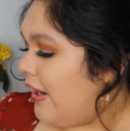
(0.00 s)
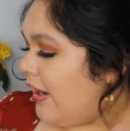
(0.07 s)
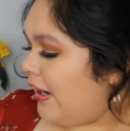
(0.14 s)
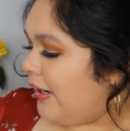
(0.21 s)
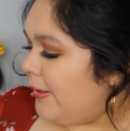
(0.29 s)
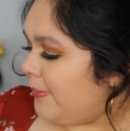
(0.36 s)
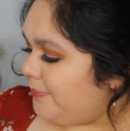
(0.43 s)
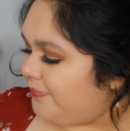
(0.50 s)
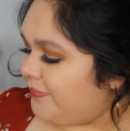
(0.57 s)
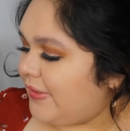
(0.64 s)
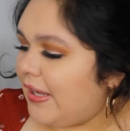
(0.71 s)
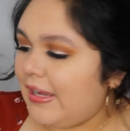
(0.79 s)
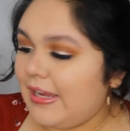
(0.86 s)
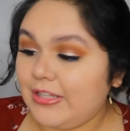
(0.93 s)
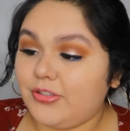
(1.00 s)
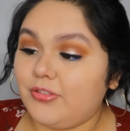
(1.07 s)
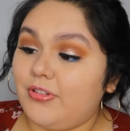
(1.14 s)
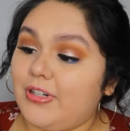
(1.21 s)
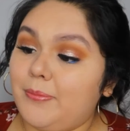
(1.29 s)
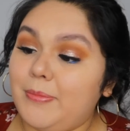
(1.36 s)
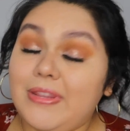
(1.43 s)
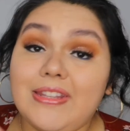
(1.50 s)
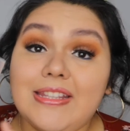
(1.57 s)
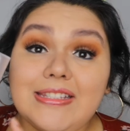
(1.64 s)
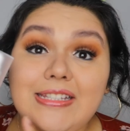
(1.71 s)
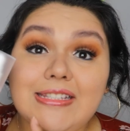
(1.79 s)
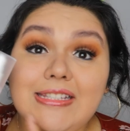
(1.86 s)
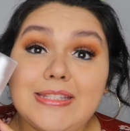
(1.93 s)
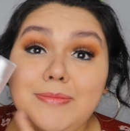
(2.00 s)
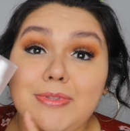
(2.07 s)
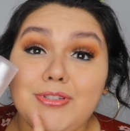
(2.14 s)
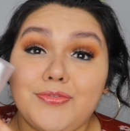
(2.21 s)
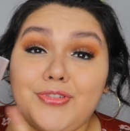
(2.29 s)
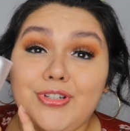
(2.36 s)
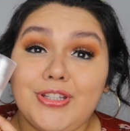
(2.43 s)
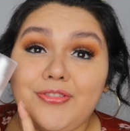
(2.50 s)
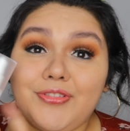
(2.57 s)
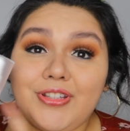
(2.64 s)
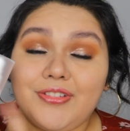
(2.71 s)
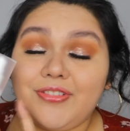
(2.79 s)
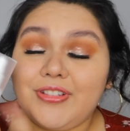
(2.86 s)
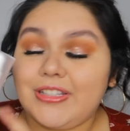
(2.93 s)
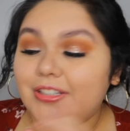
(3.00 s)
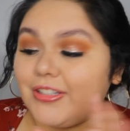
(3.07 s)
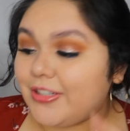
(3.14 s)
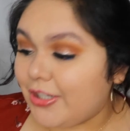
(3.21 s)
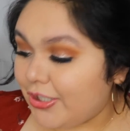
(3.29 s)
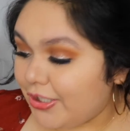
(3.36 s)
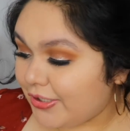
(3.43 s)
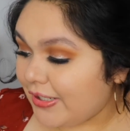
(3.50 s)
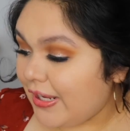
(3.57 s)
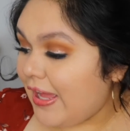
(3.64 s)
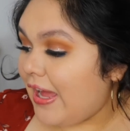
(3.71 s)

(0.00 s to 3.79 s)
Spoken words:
I do recommend this because it smells really good.